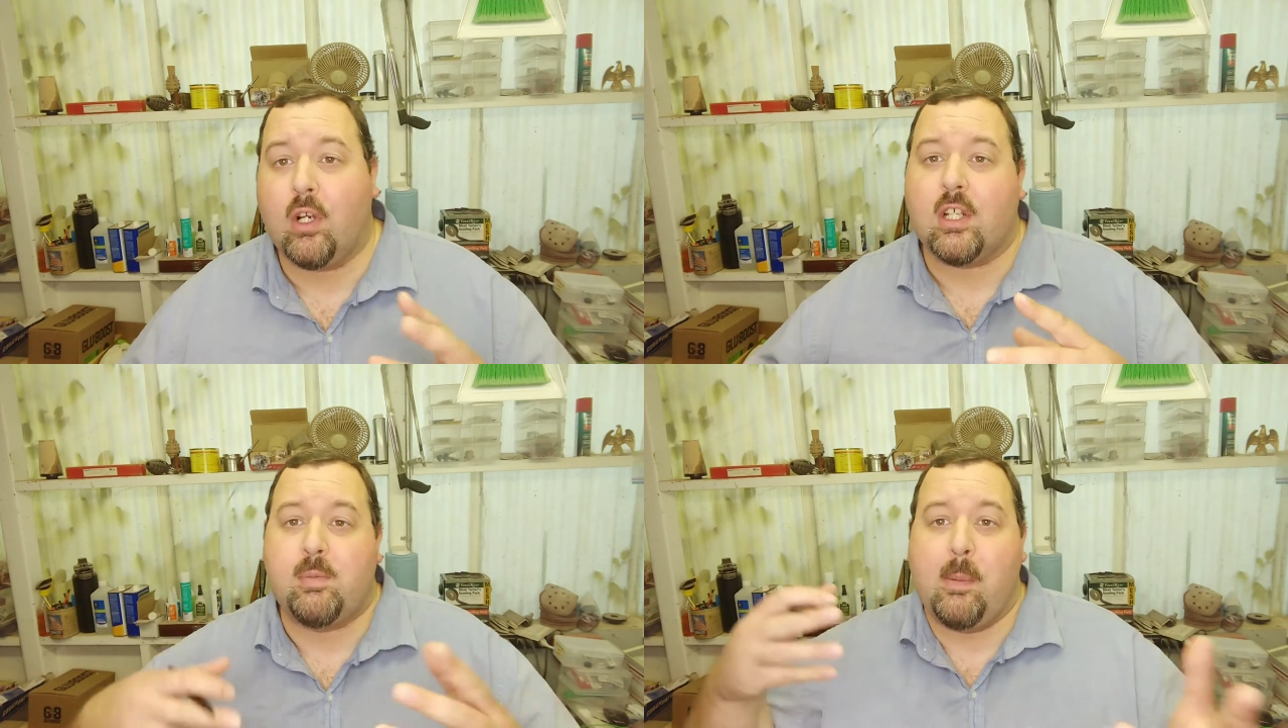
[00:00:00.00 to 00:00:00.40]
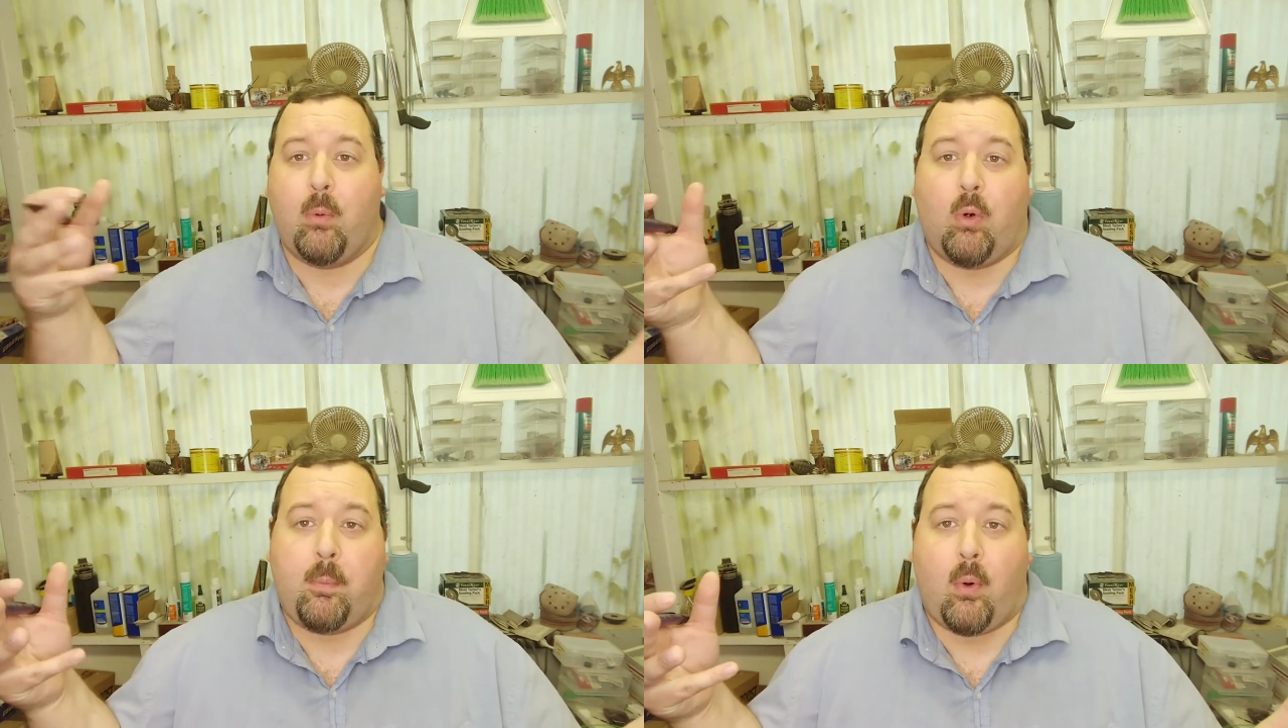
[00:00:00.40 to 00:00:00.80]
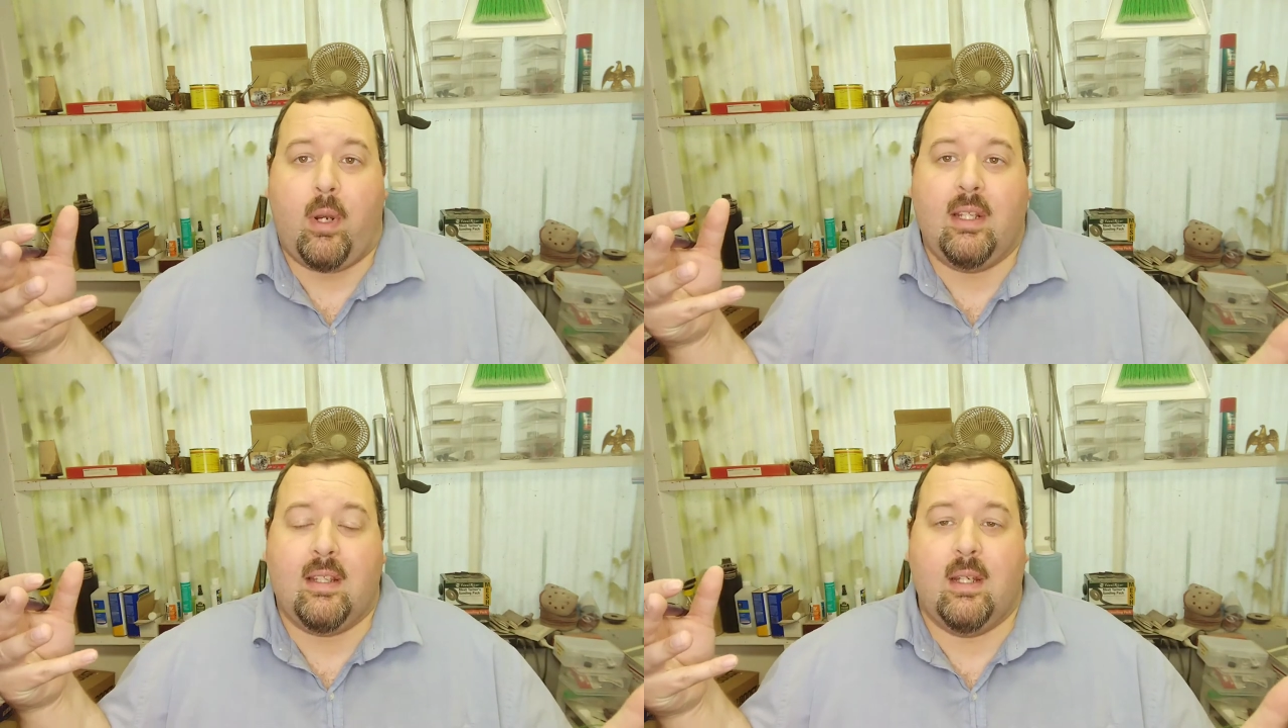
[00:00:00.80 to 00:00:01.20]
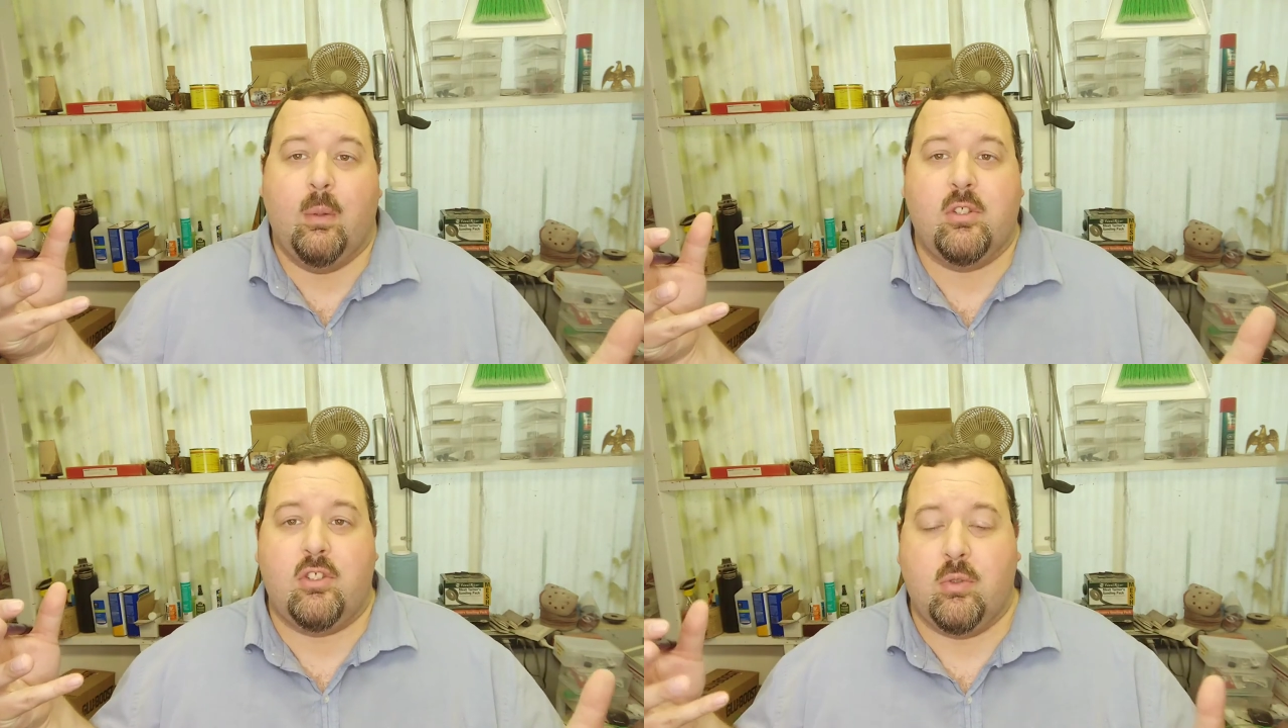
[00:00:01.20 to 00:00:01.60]
because people were reporting that it
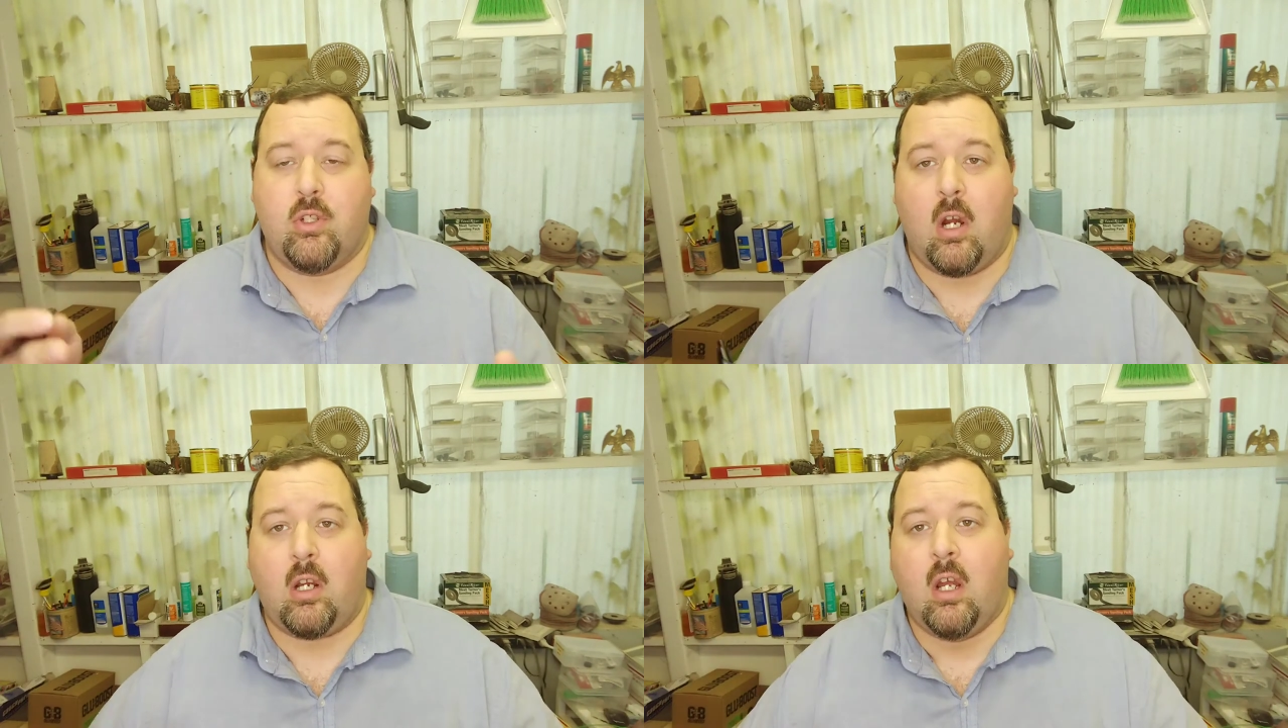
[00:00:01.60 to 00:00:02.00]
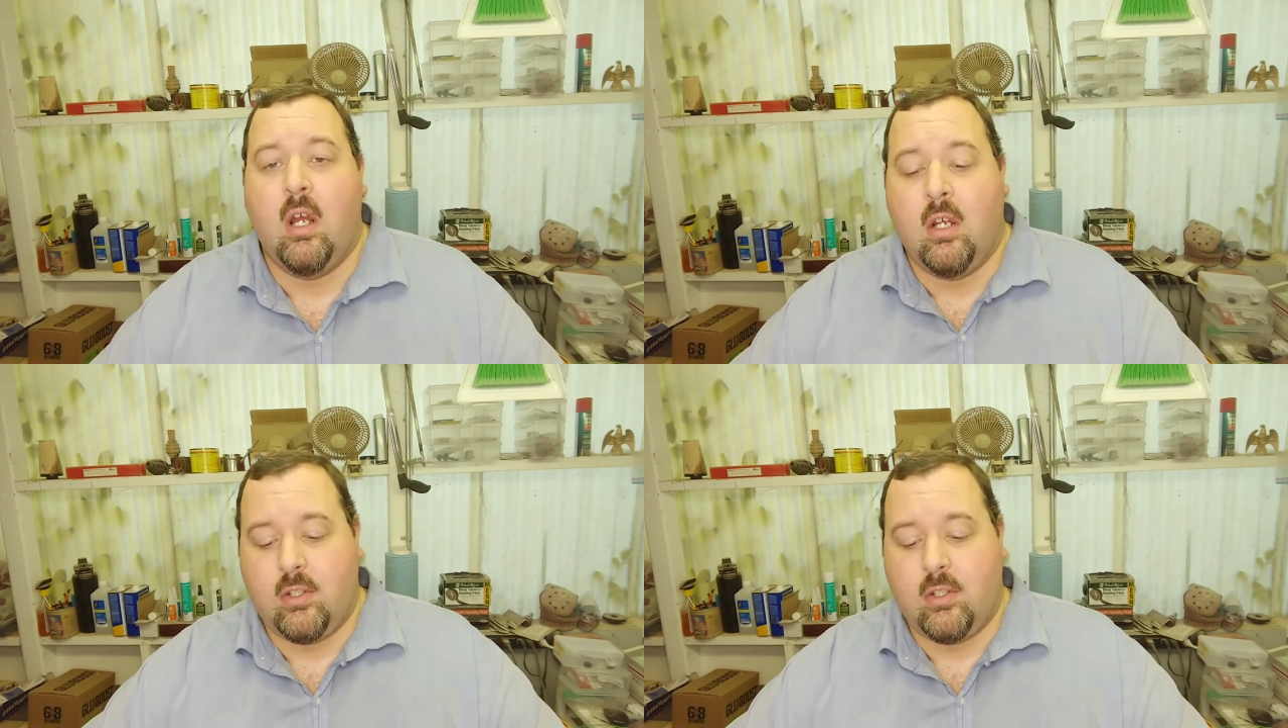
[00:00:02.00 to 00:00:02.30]
was too dark.